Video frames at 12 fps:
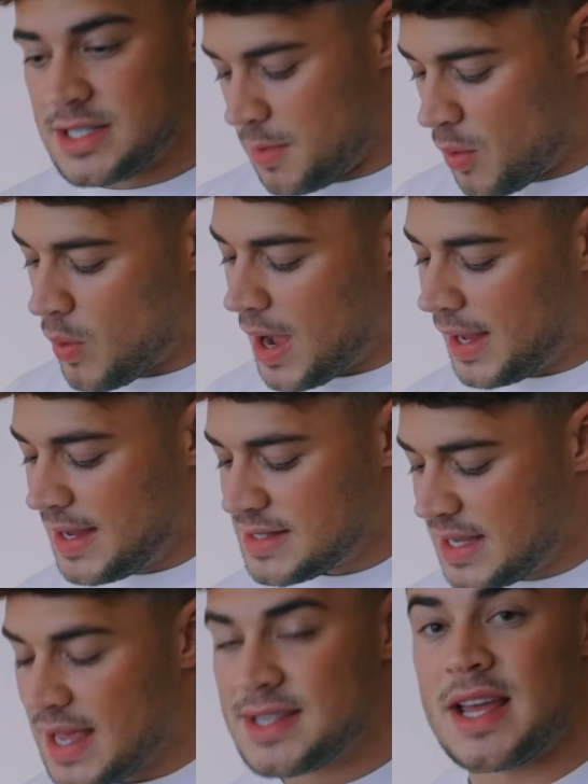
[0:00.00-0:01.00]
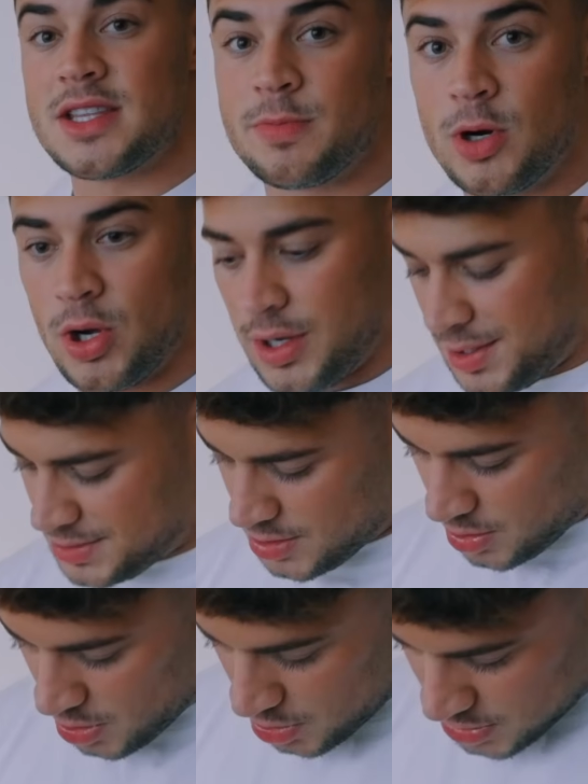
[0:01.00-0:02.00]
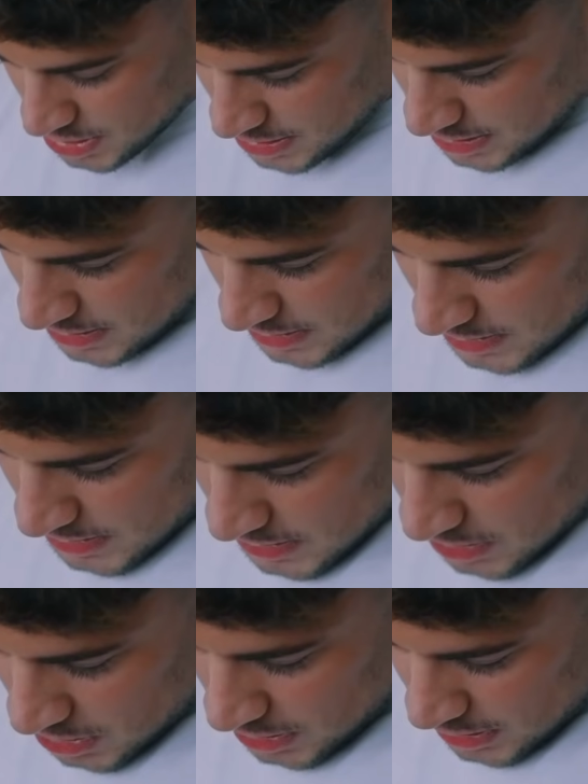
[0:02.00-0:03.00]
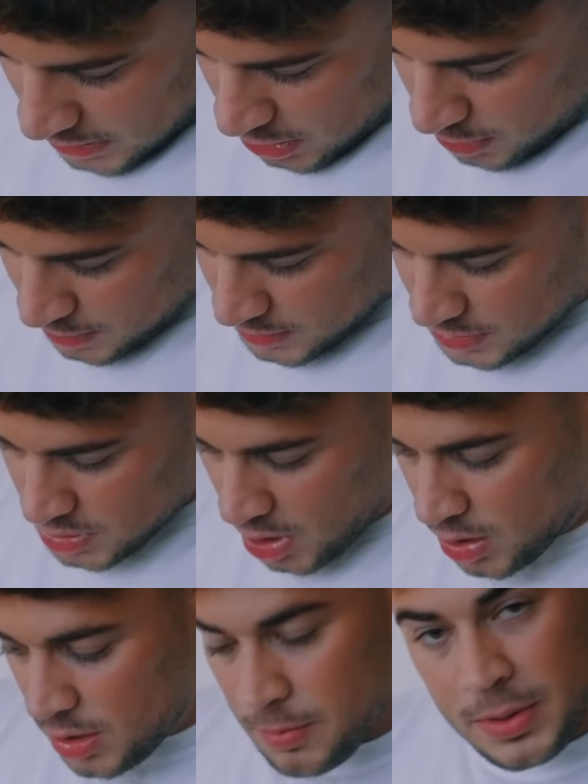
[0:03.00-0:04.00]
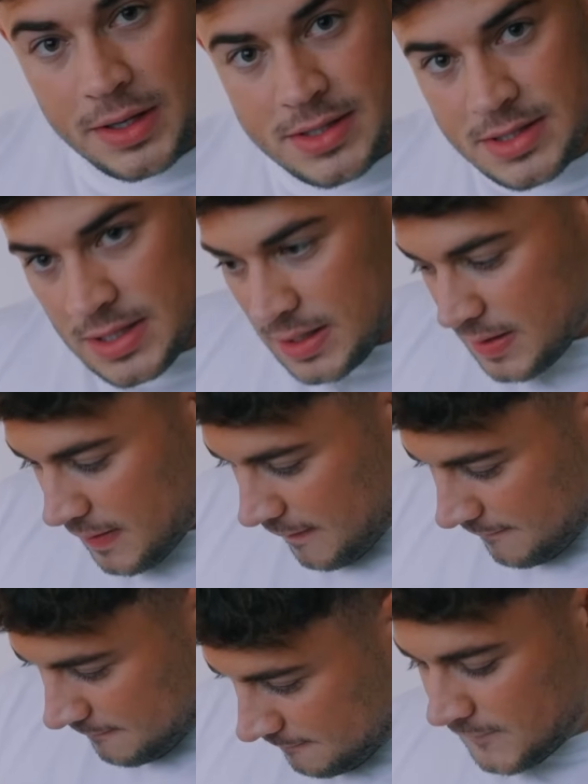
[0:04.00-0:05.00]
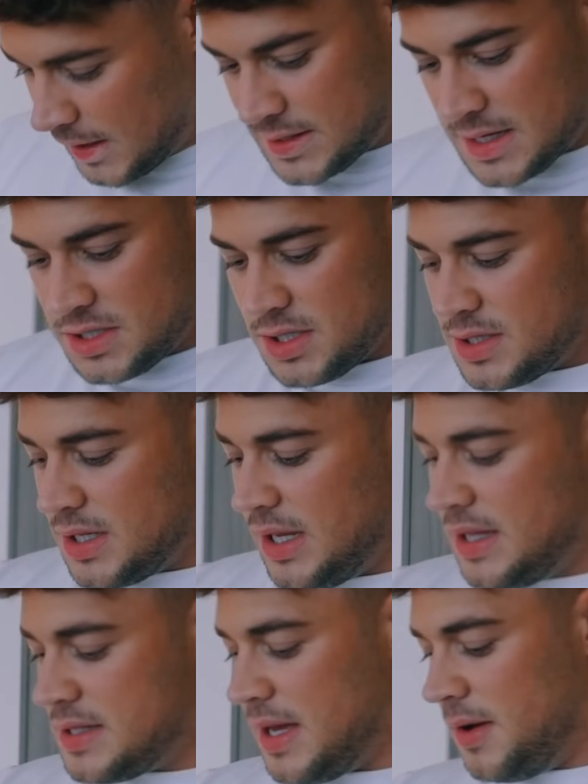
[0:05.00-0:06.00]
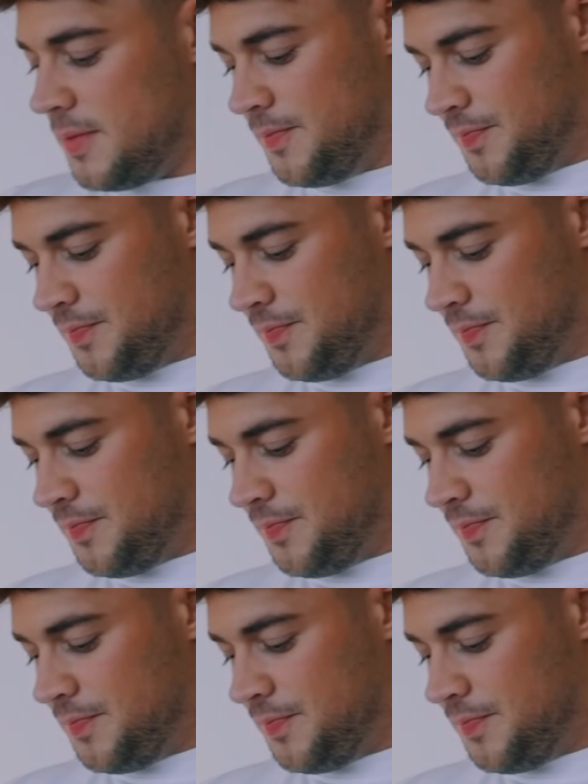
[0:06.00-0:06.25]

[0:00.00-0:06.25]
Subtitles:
to me, why is ESN's protein so good? Look at the little chocolate pieces in it. Attention to detail.